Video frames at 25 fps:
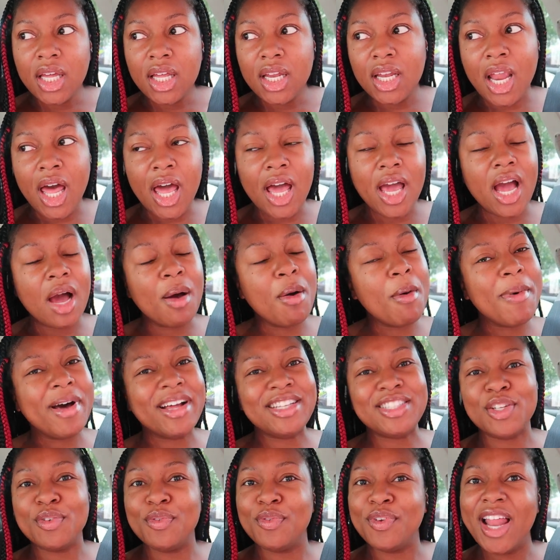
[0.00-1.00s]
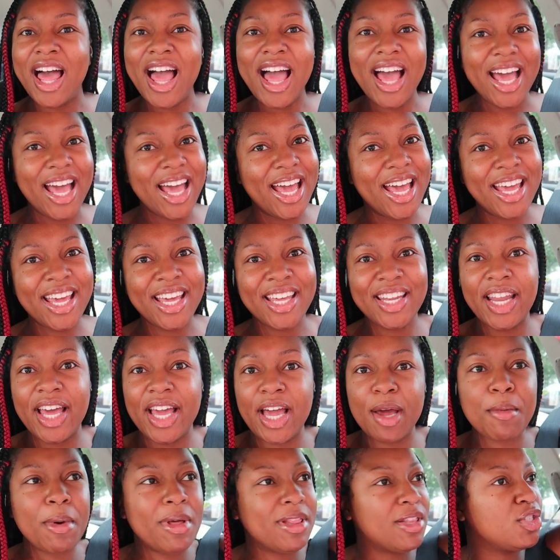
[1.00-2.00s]
Like, I'm about to fly.
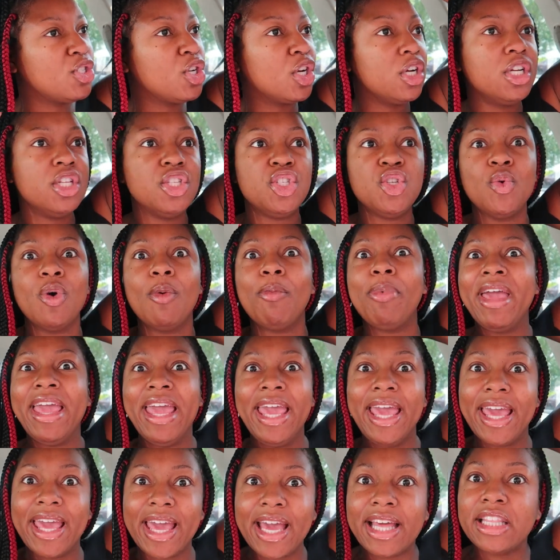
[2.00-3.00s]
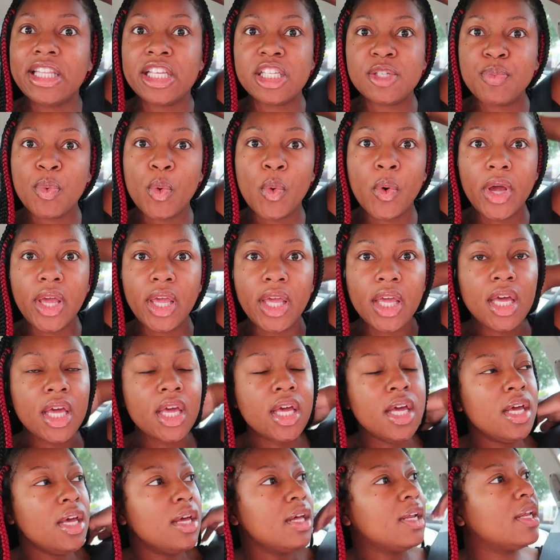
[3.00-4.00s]
Like, I'm about to turn into a pig at this point.
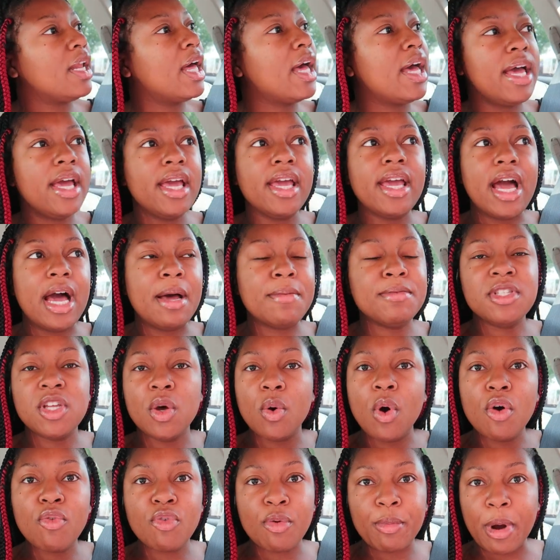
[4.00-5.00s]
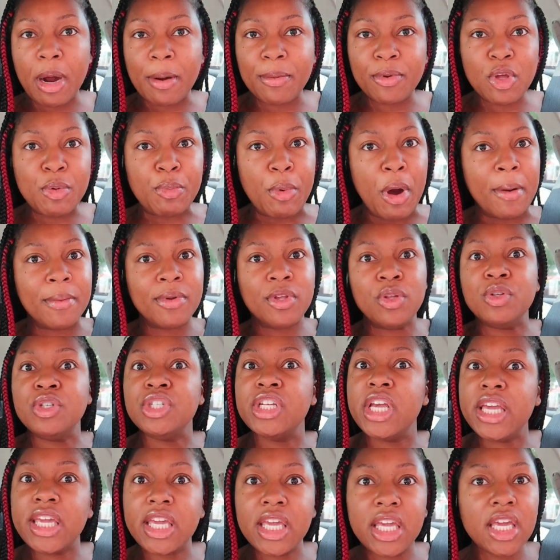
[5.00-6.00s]
Like, I'm so over barbecue. Barbecue
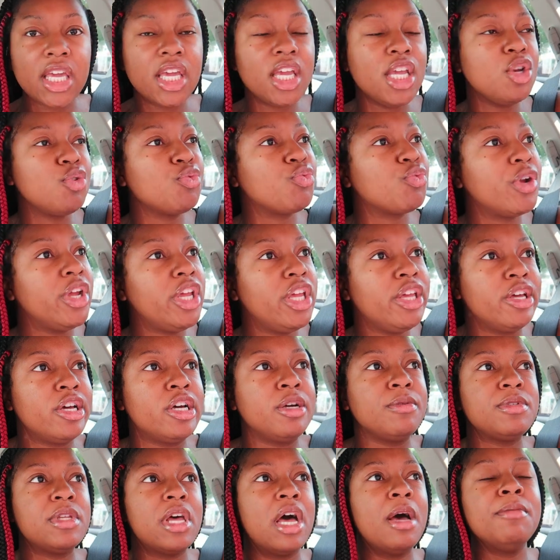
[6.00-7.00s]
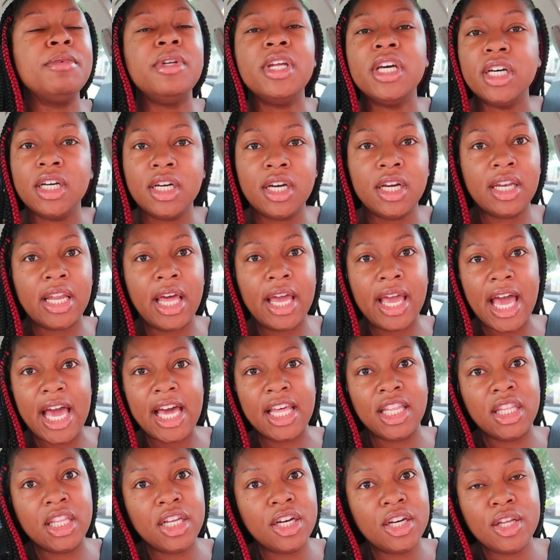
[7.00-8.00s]
chicken, ribs, I'm done. Like,
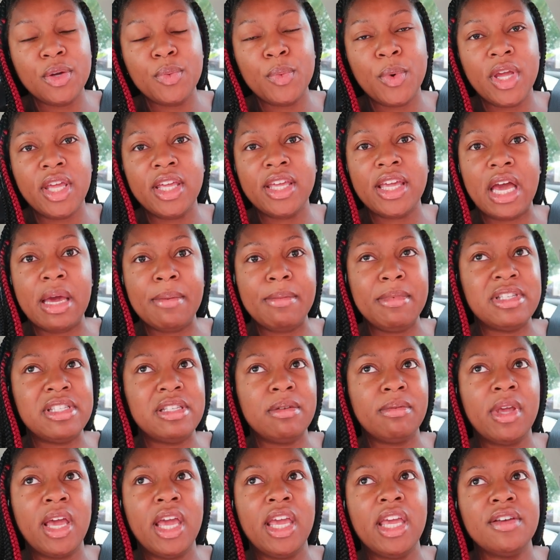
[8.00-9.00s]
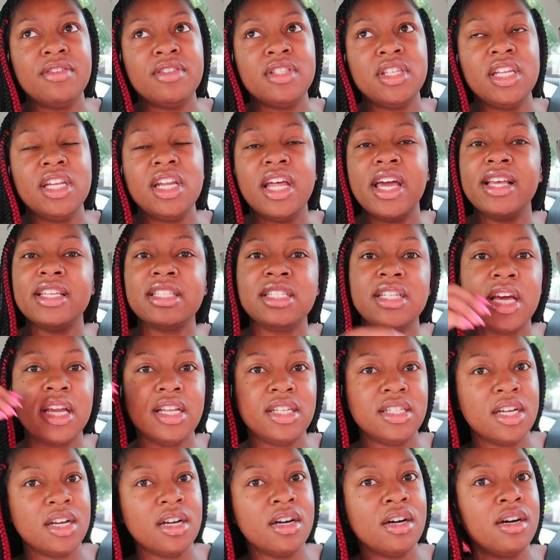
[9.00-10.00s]
I literally went and got me some KFC last
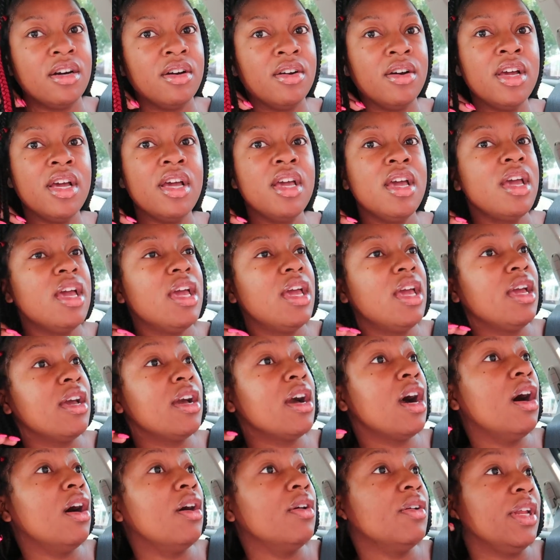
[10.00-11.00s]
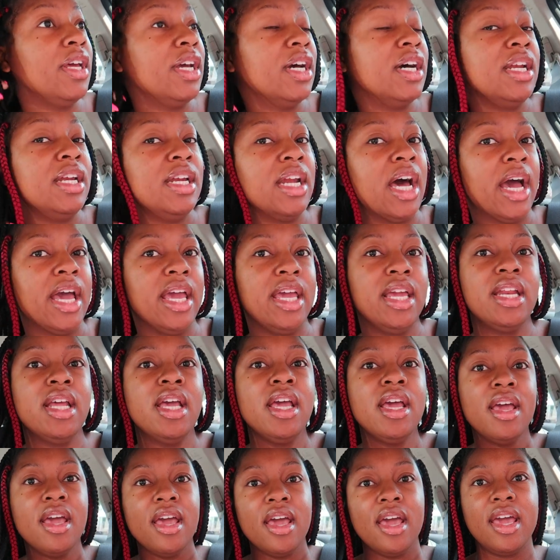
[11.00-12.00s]
night, y'all, and called it a night.
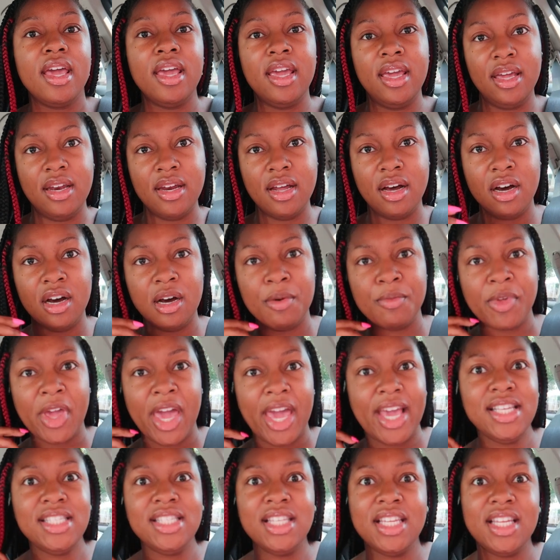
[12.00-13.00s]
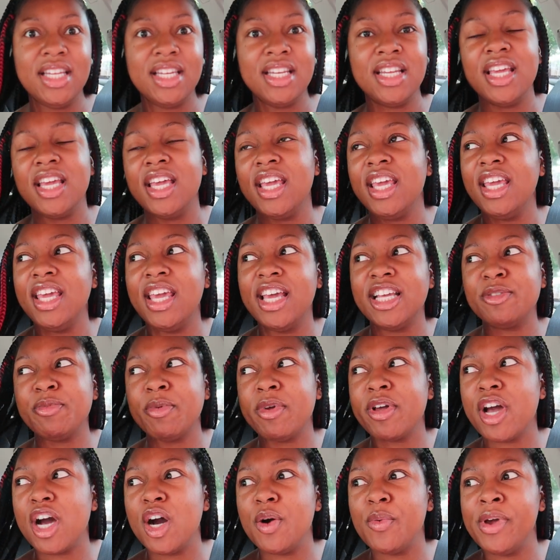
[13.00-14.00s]
And Kason, he has
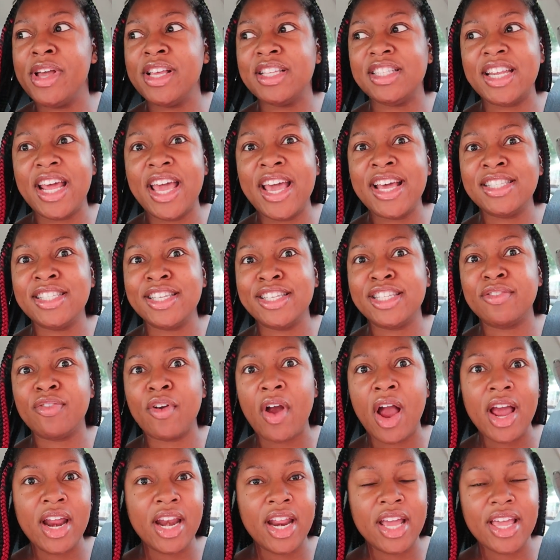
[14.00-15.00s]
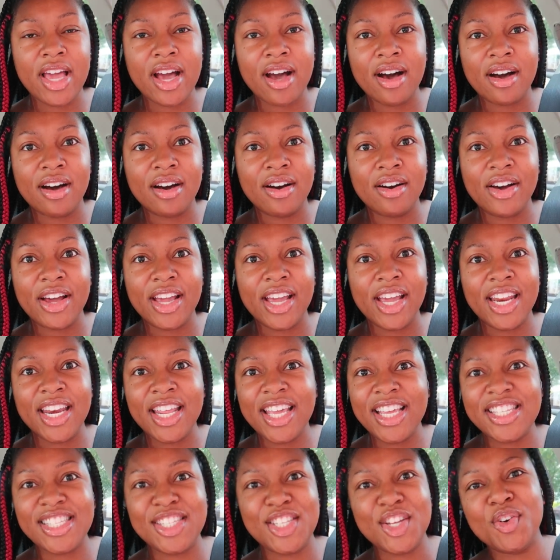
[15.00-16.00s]
been gone with his dad since Friday, y'all, and
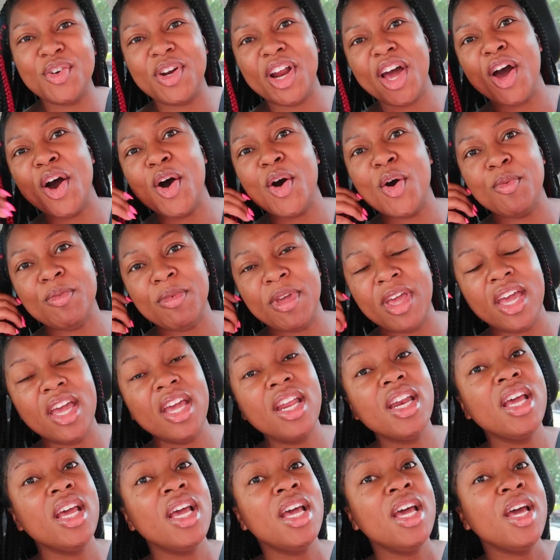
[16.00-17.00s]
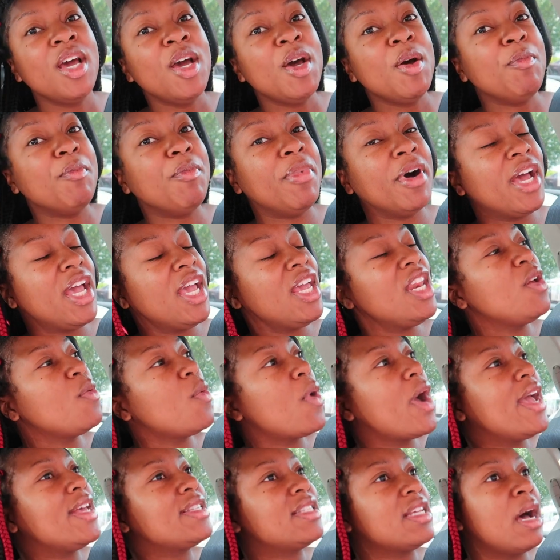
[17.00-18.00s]
he's still not home yet. But
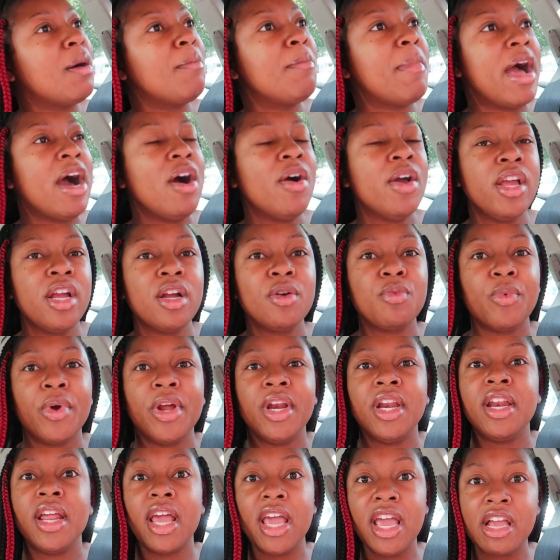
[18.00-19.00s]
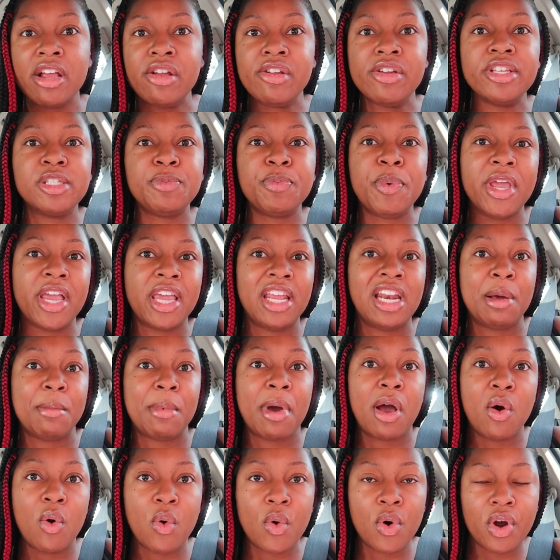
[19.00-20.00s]
anyways, I'm out here running errands, picking up
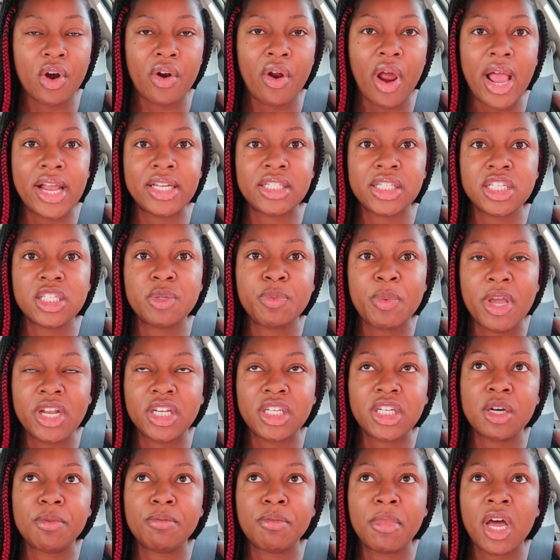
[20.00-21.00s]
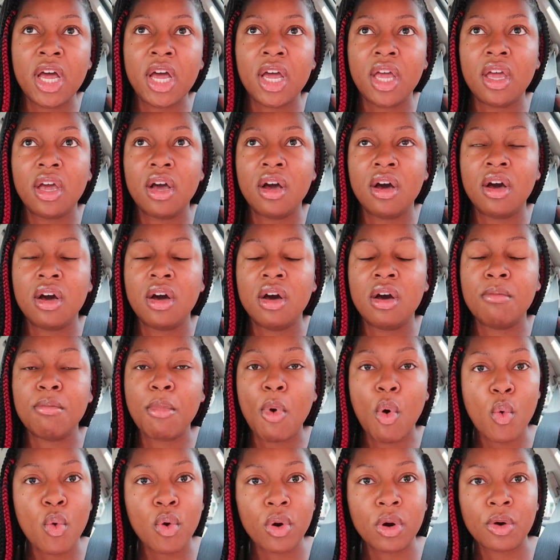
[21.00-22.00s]
my order. I just picked up
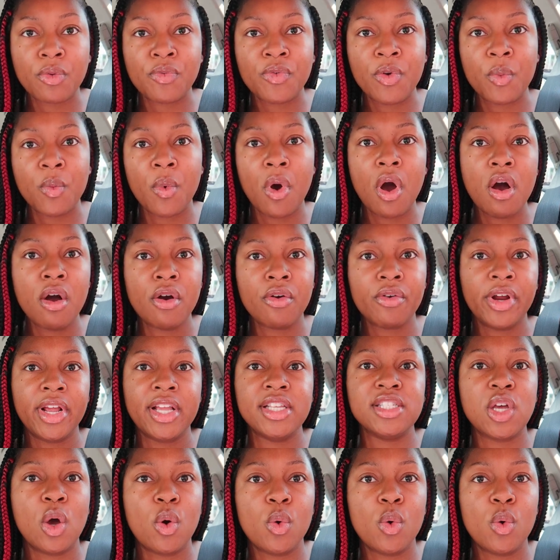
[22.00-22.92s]
my order from Walgreens.